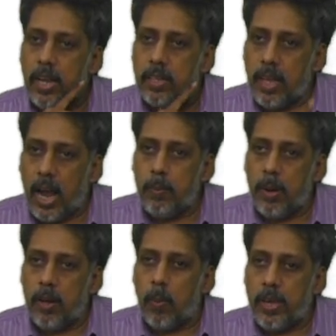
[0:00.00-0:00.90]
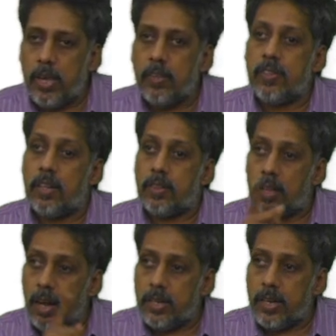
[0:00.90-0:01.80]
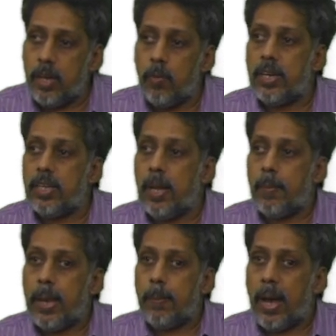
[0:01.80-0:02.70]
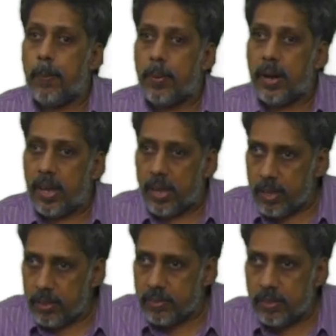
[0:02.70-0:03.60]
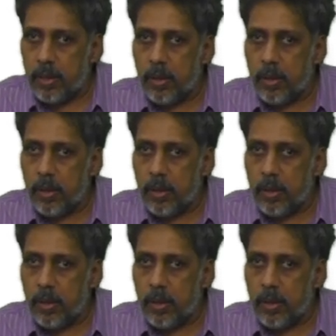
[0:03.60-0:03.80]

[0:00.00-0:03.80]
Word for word: that by rupees uh, 30 only the buyback price